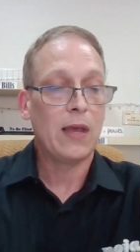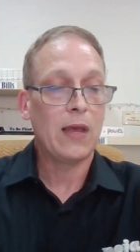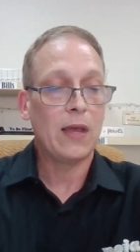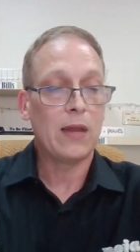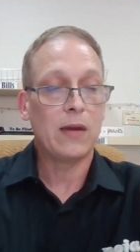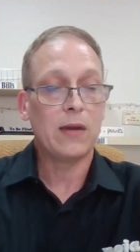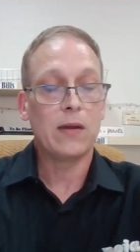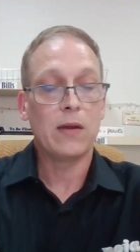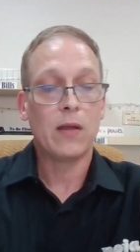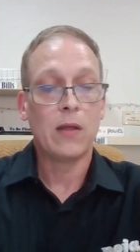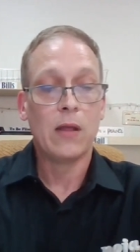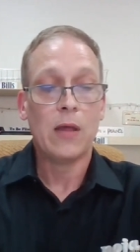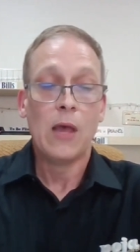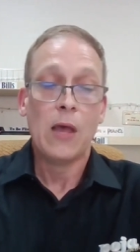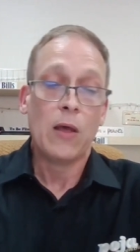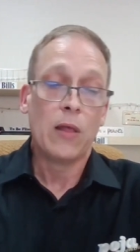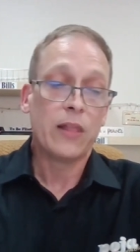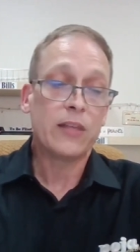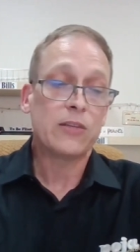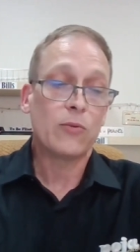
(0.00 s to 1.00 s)
And
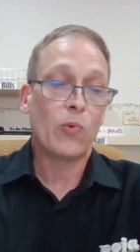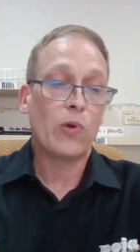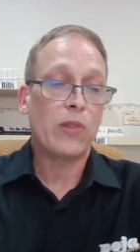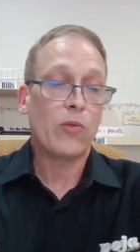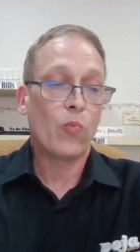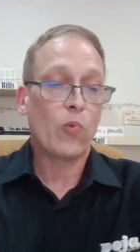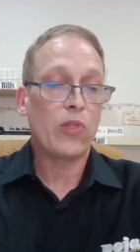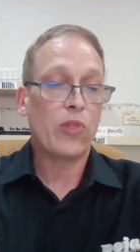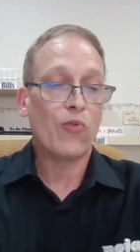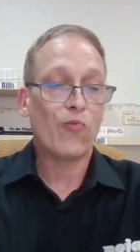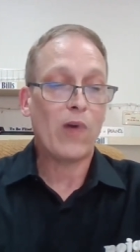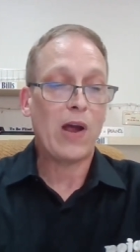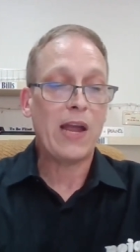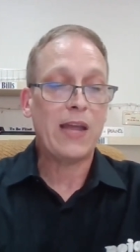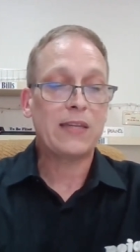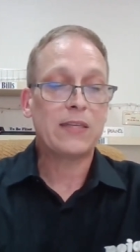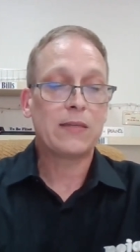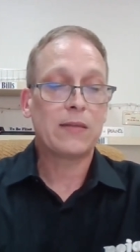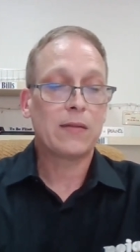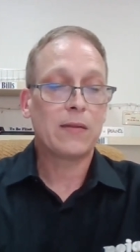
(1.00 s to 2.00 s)
listen, when, when the
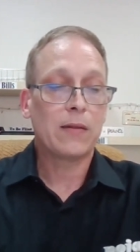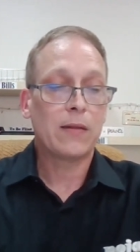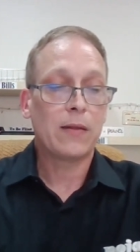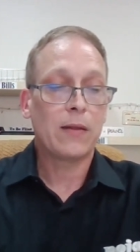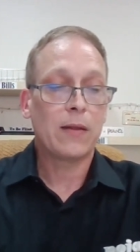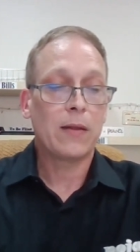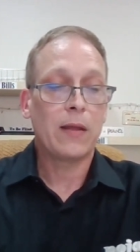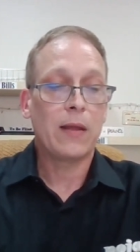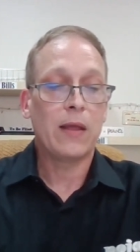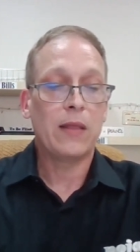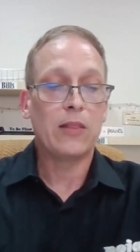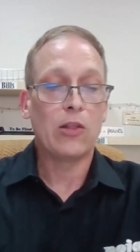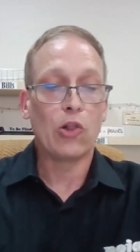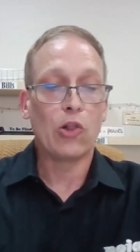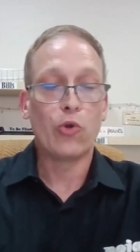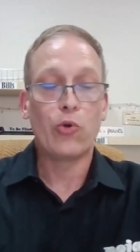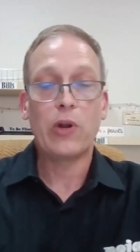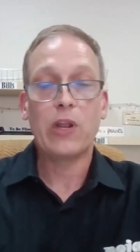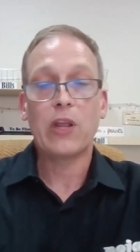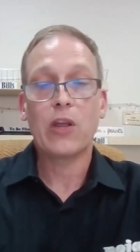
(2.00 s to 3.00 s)
riots and the
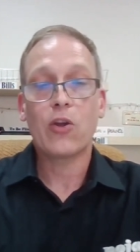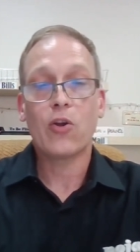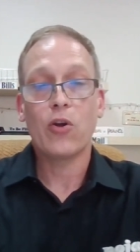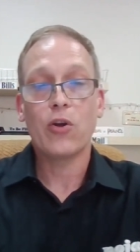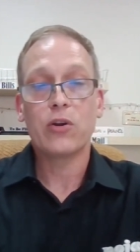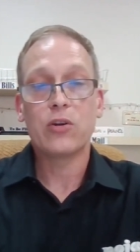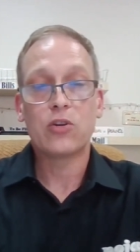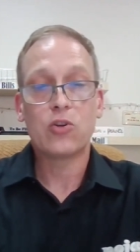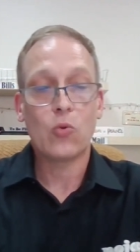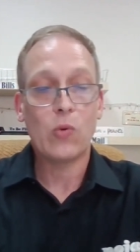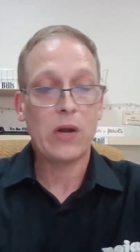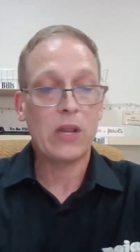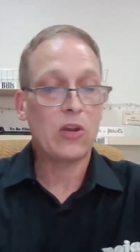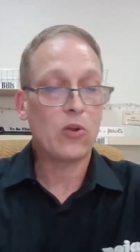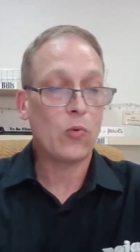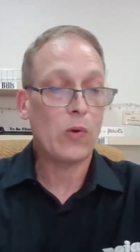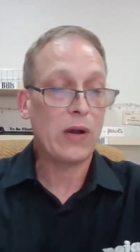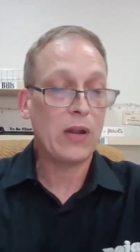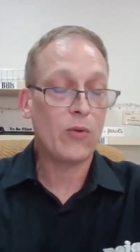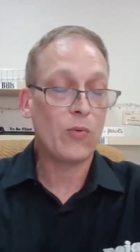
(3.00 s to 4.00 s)
looting occurred in twenty
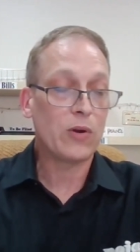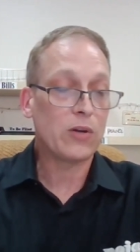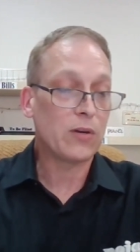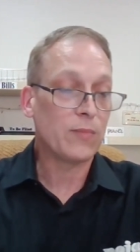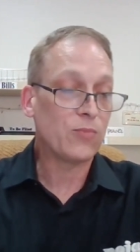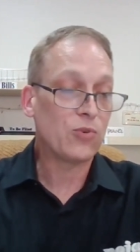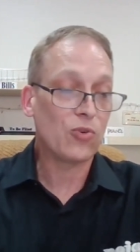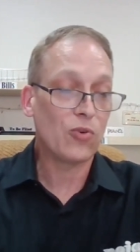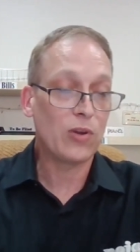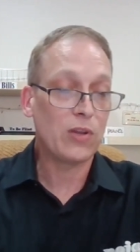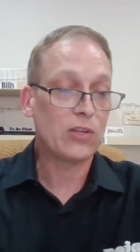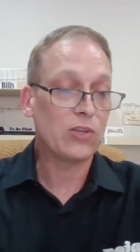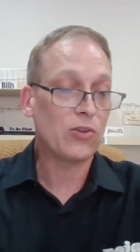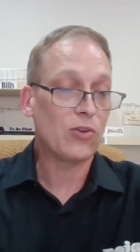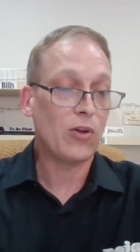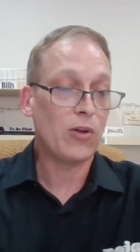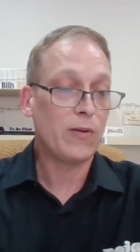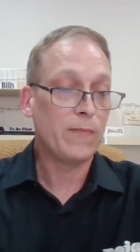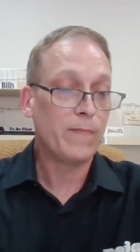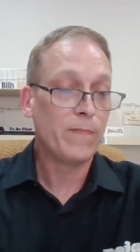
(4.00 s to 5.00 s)
twenty, which I'm sure you
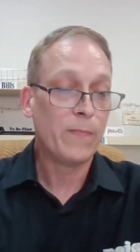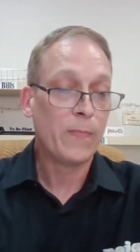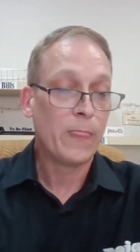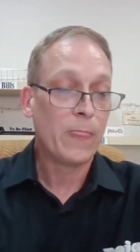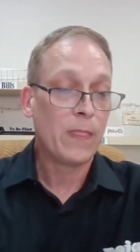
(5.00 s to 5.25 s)
saw,